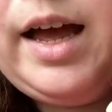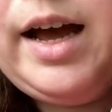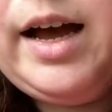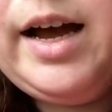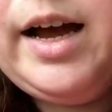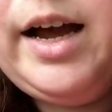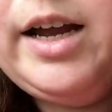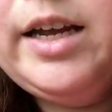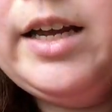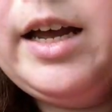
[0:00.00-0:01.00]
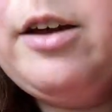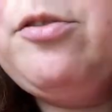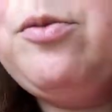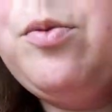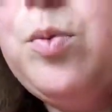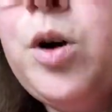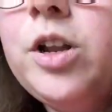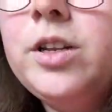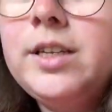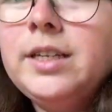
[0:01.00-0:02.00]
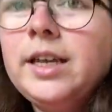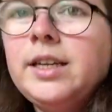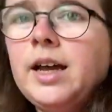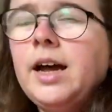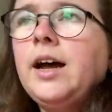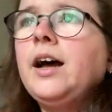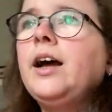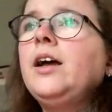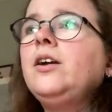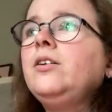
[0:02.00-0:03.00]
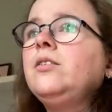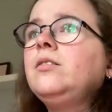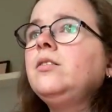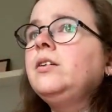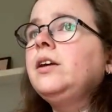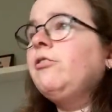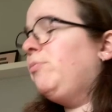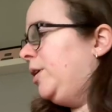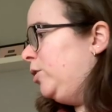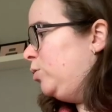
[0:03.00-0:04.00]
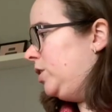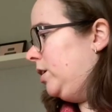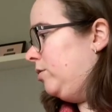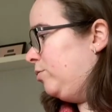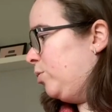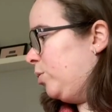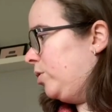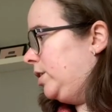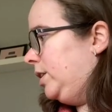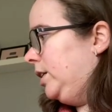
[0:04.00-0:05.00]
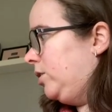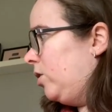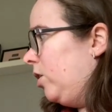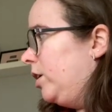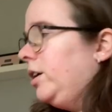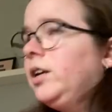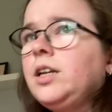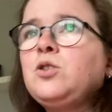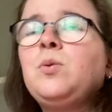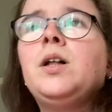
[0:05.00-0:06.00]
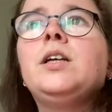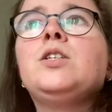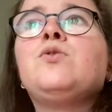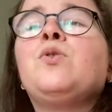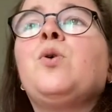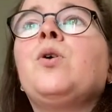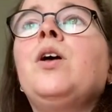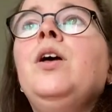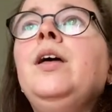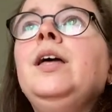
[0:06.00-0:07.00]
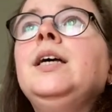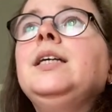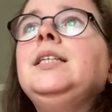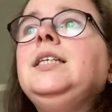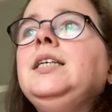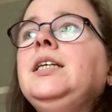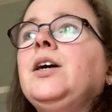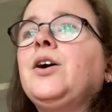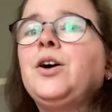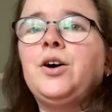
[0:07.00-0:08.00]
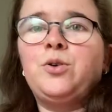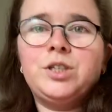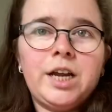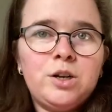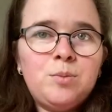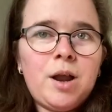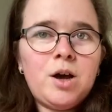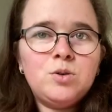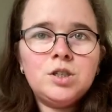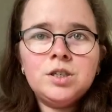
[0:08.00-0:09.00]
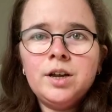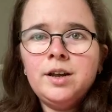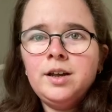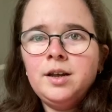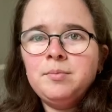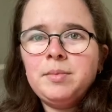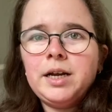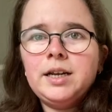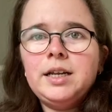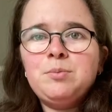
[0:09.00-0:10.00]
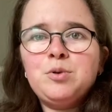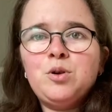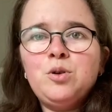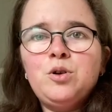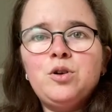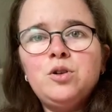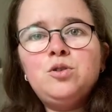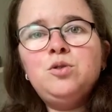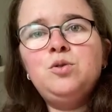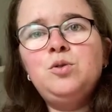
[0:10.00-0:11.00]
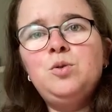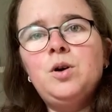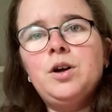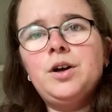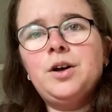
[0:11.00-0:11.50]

I have one that I have been using for the cardigan as well as for the crescendo blouse by the Knit Pearl Girl to